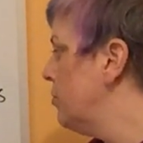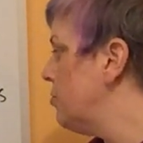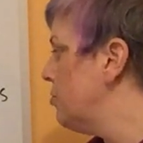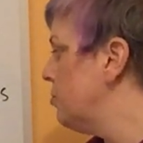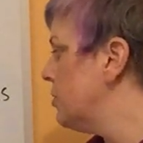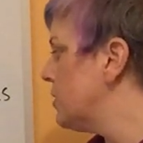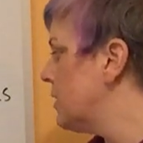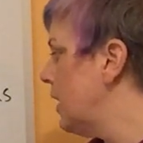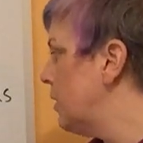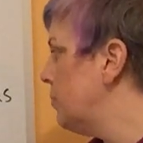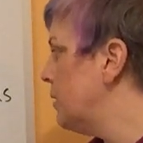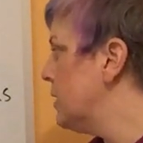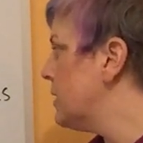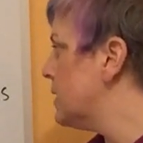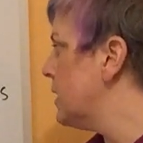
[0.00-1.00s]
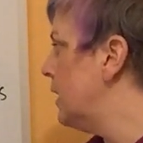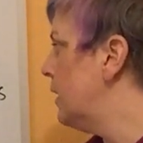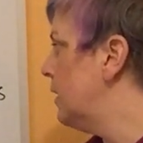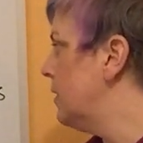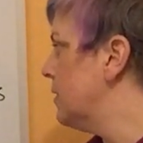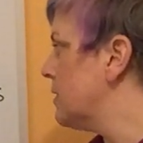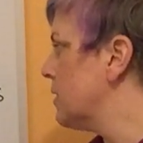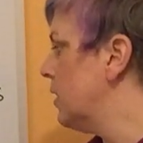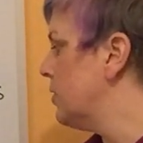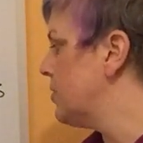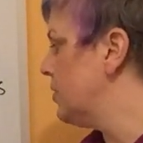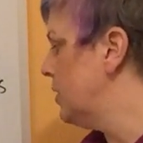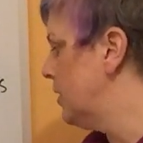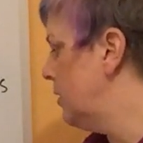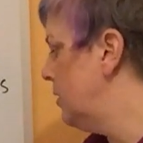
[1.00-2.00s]
2 assignments and a
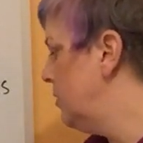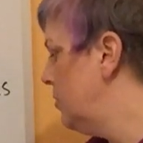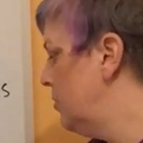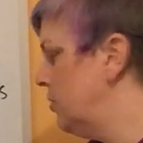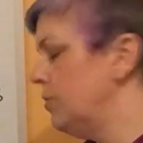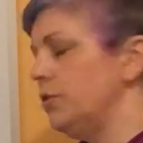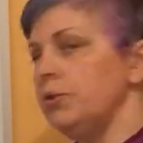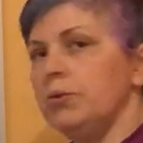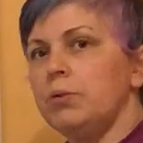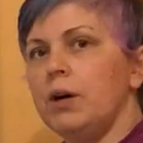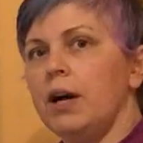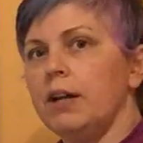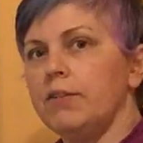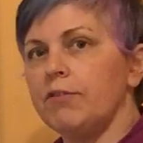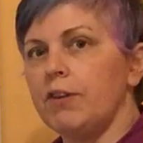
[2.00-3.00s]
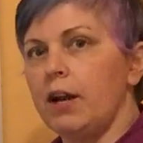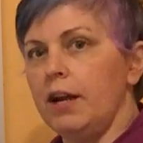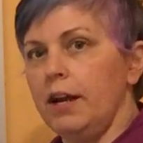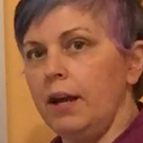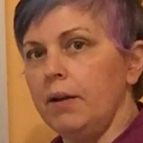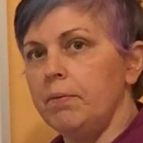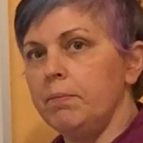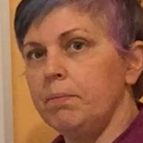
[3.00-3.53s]
discussion due on Friday.